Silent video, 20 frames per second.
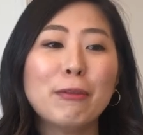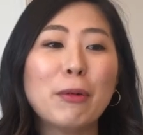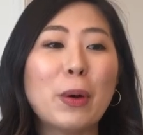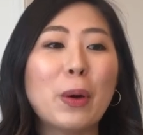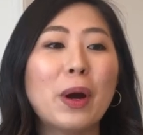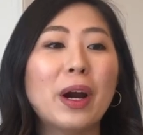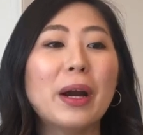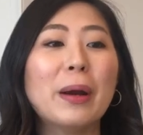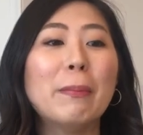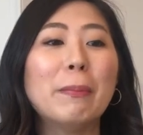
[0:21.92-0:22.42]

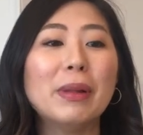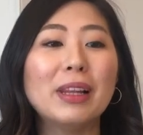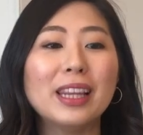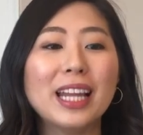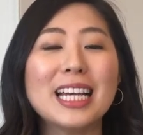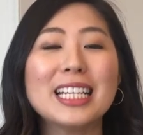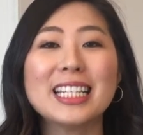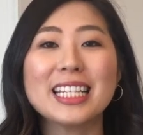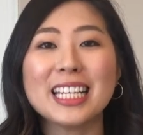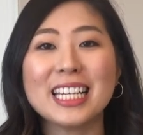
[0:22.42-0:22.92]
for
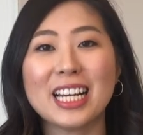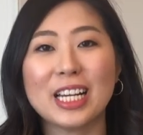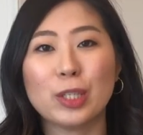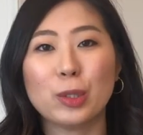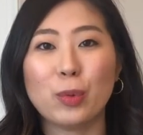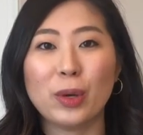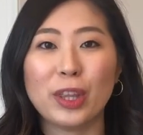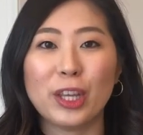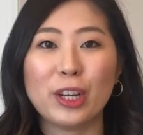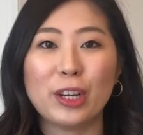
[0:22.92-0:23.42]
blessing us
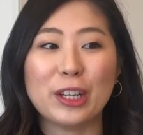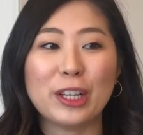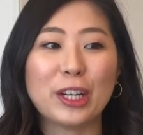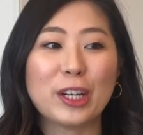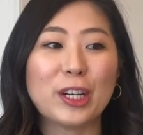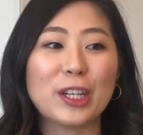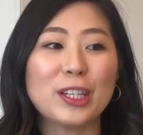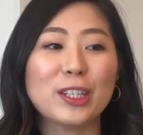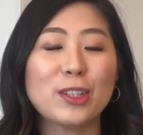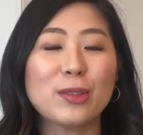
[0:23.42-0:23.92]
with your
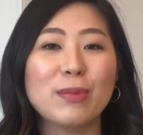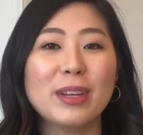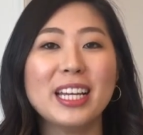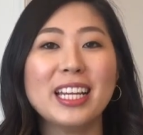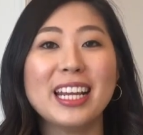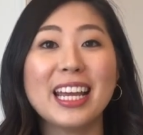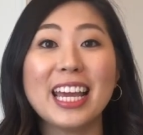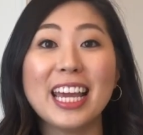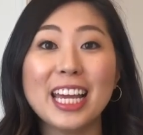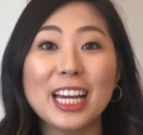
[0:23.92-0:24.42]

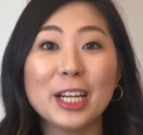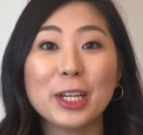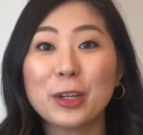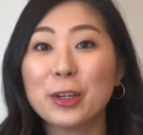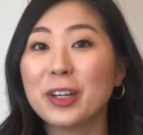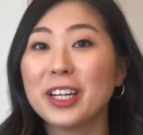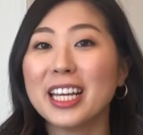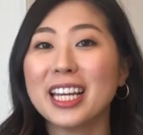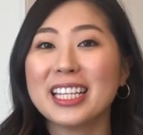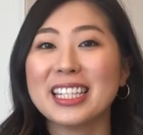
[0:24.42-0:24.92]
encouragement and
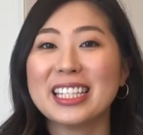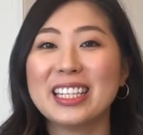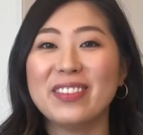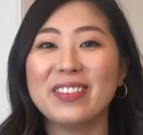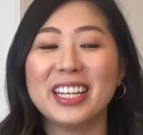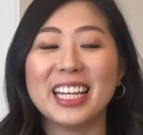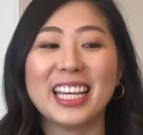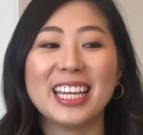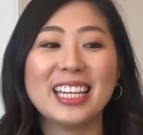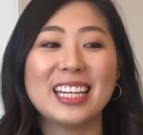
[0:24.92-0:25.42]

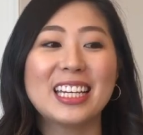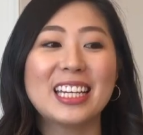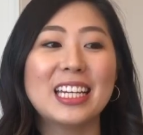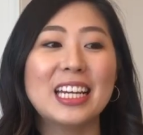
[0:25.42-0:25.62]
creativity.